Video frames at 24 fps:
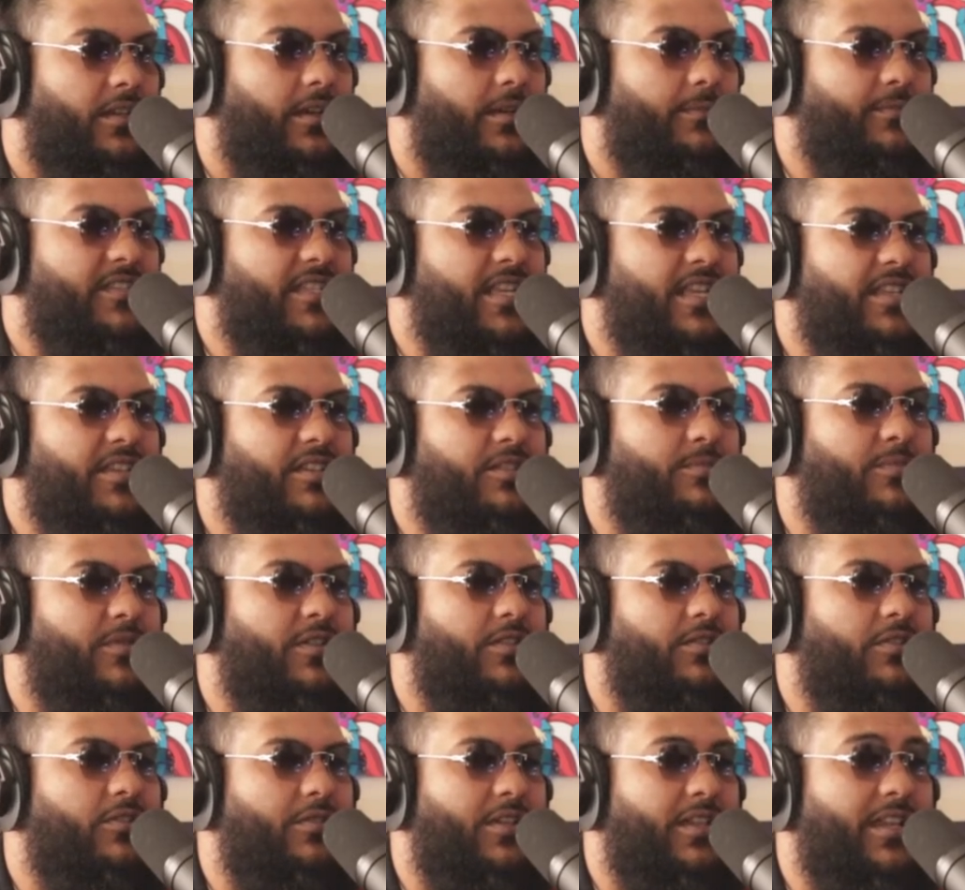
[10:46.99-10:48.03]
I'm telling you,
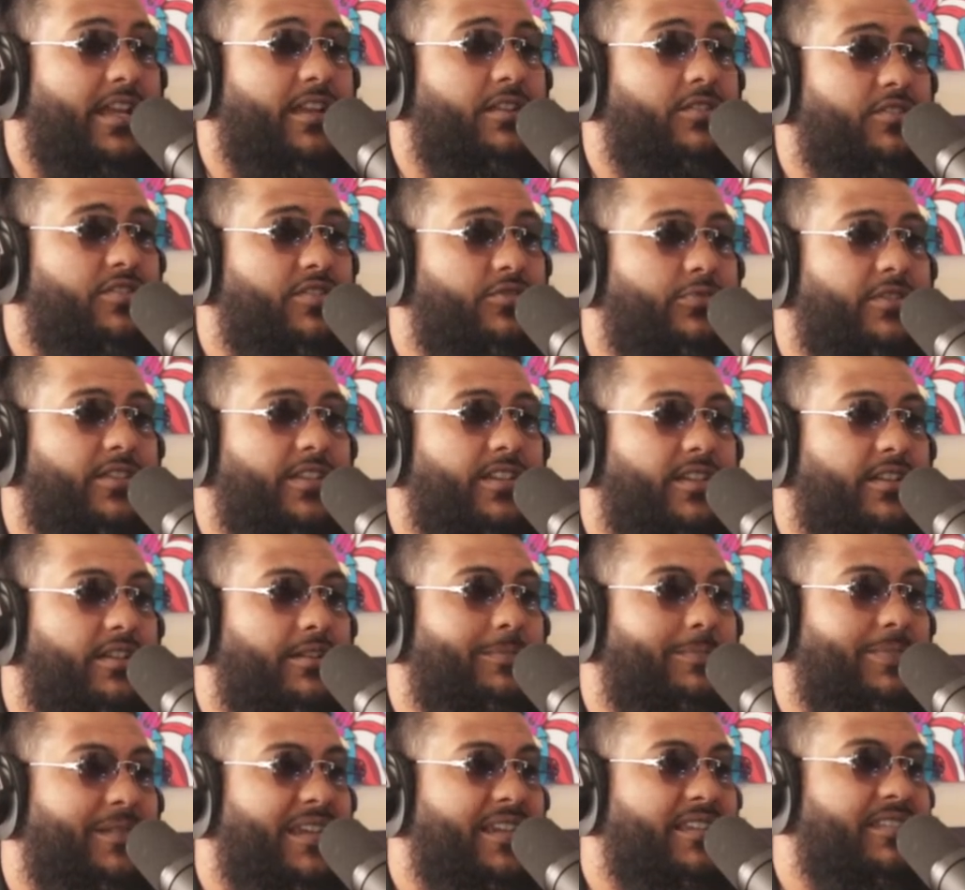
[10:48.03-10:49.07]
bro. Orlando's a really
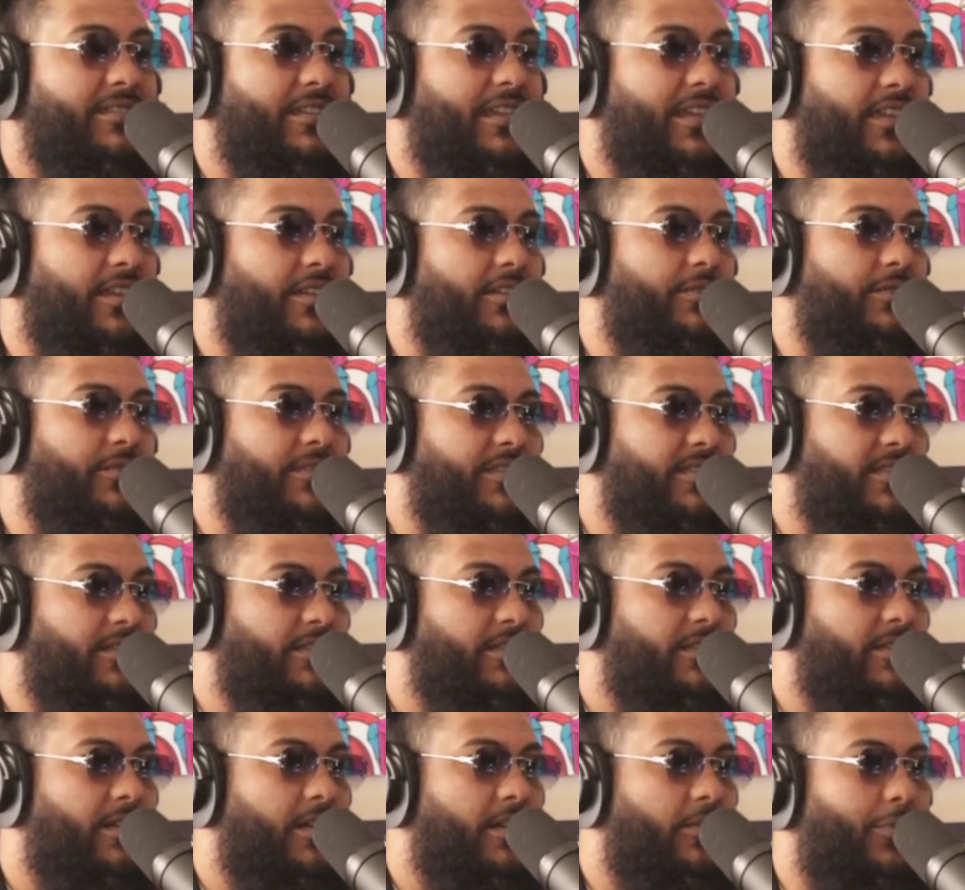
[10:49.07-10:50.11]
good place to get noticed.
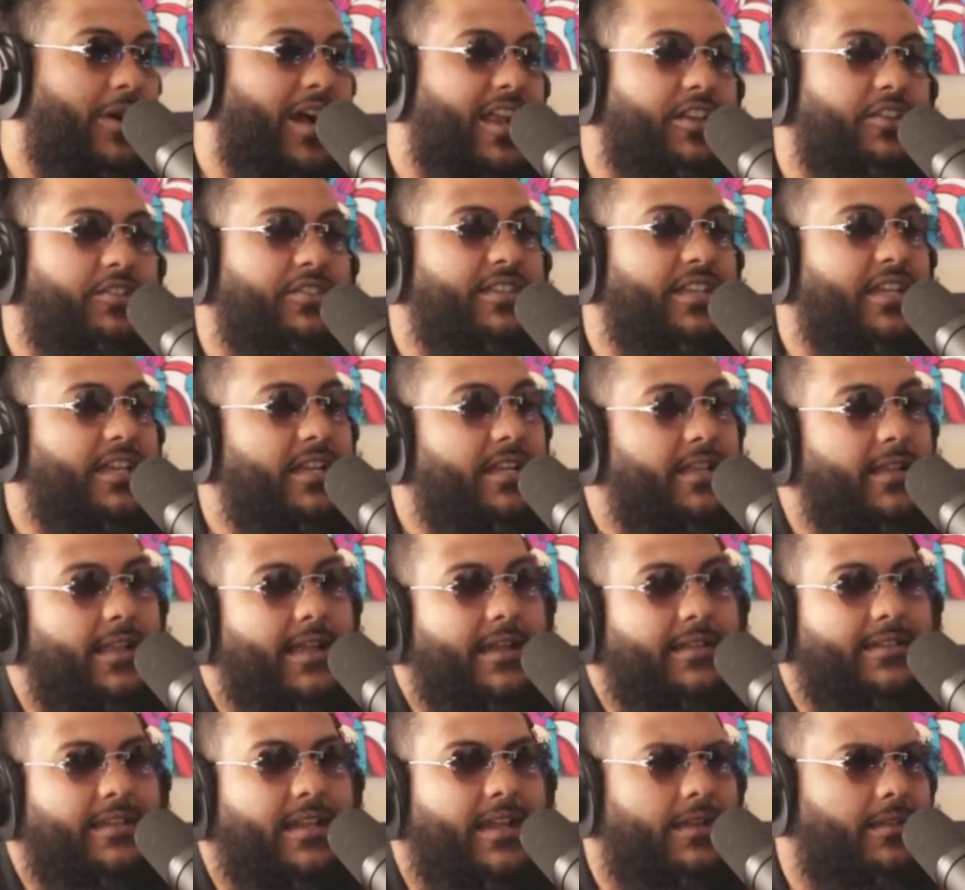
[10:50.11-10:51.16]
Why do you think
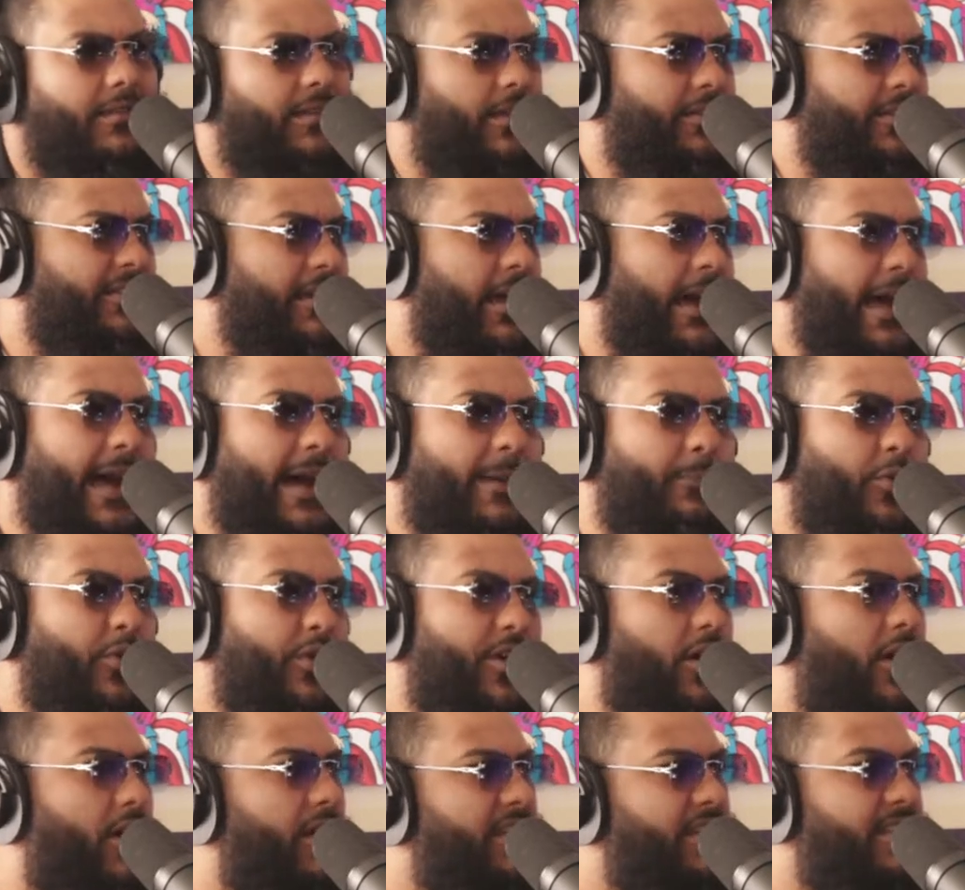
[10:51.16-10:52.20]
Glock, not Hot
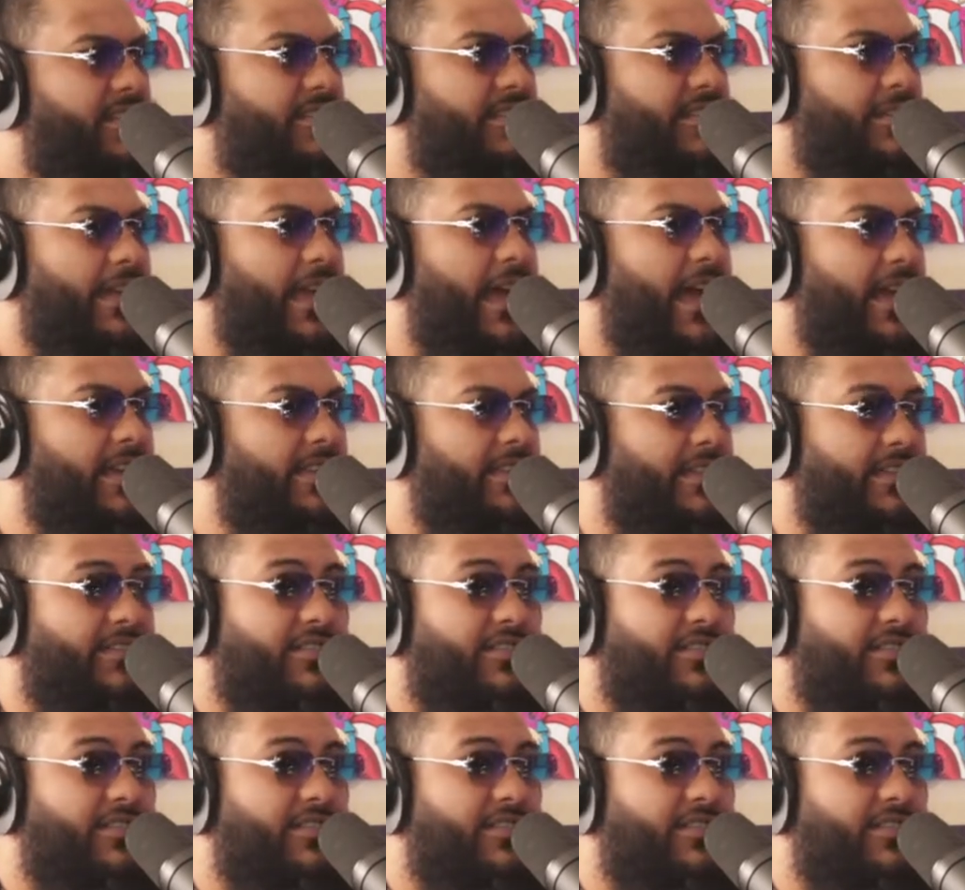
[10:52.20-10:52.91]
Boy, all these guys?